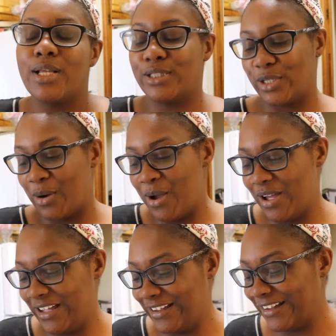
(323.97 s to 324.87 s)
So
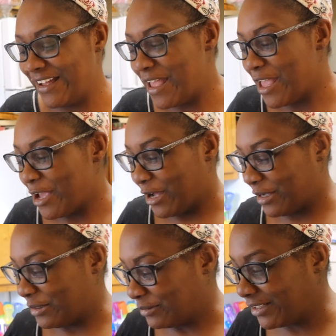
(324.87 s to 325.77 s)

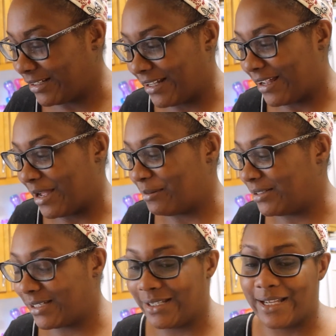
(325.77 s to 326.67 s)
I'm looking
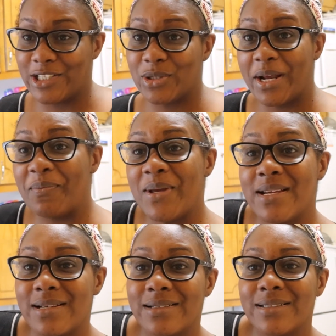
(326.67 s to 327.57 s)
at
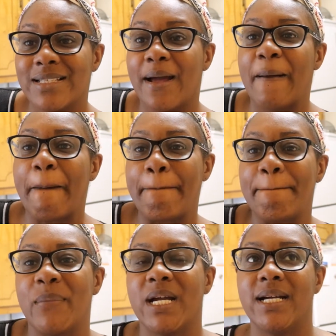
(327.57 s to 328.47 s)
treadmills
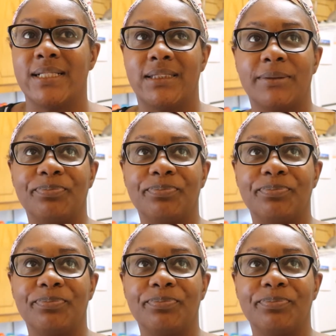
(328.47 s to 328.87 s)
because